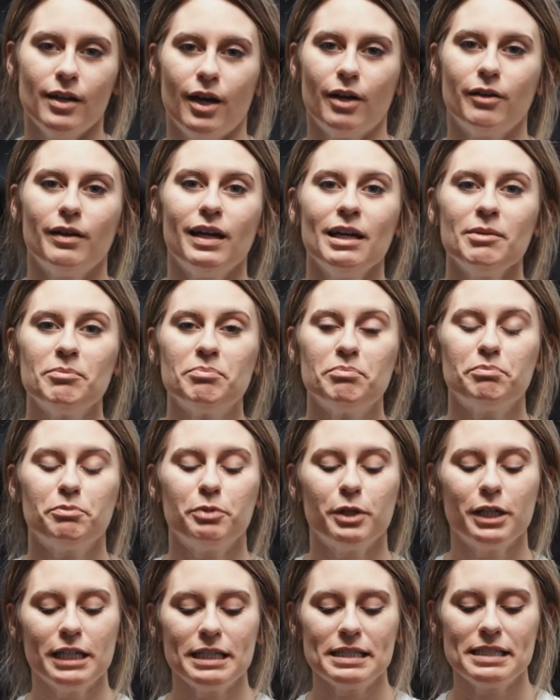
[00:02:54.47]
All right,
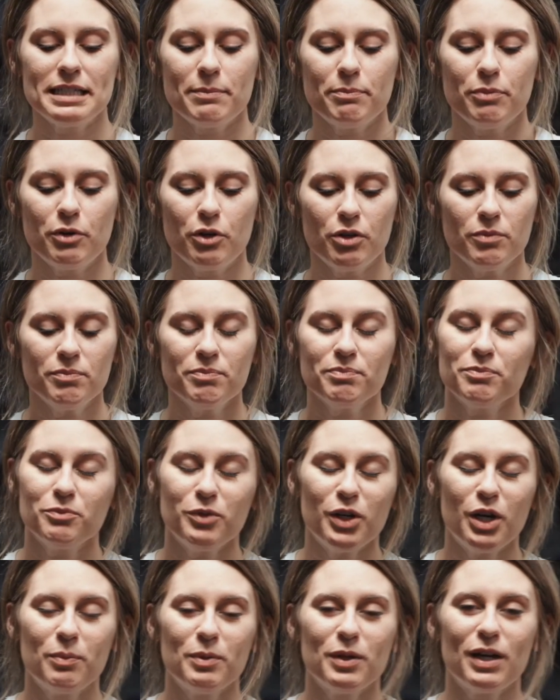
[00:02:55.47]
pretty simple.
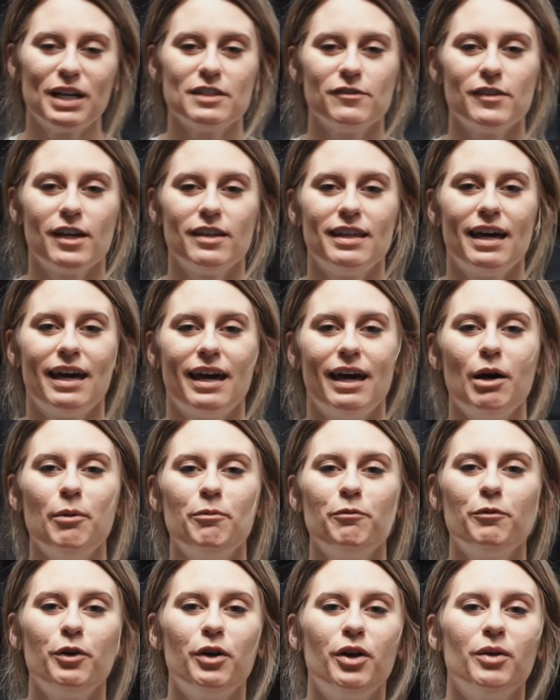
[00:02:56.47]
We hope you guys found that
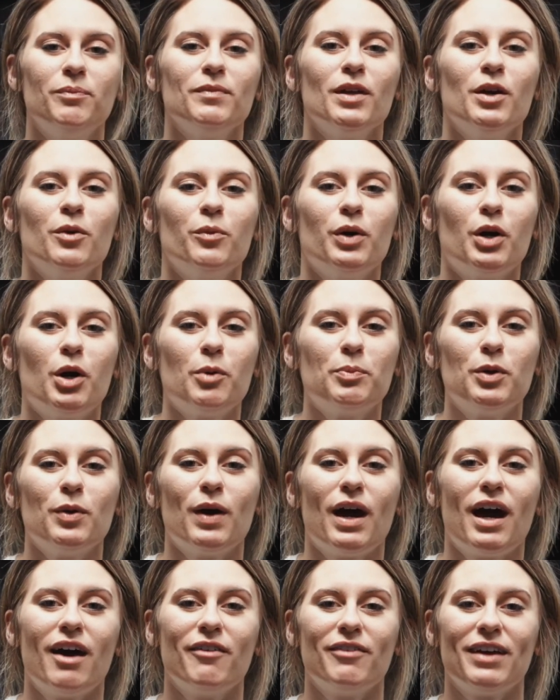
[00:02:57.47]
helpful. We hope
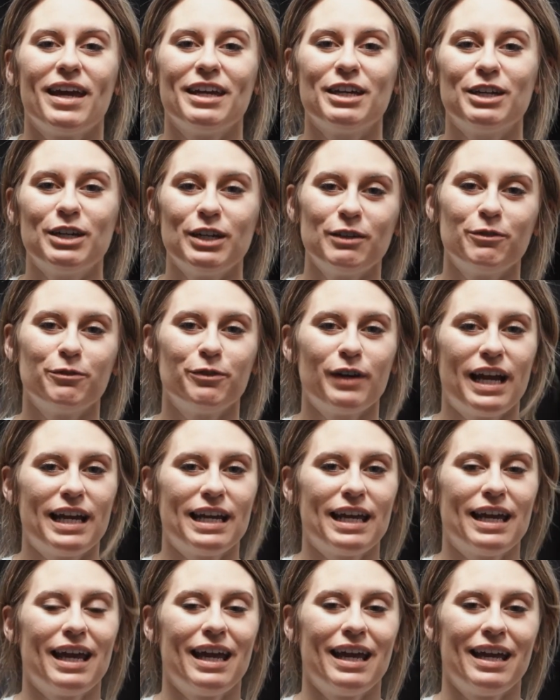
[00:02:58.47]
you have a good
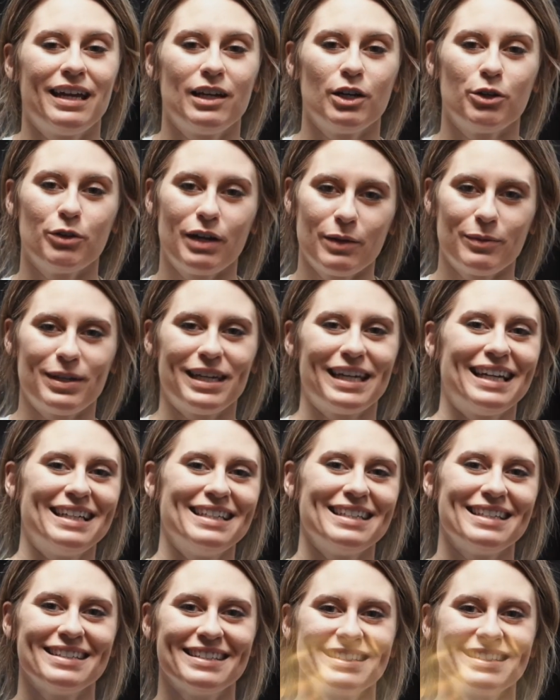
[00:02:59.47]
Friday and a great weekend.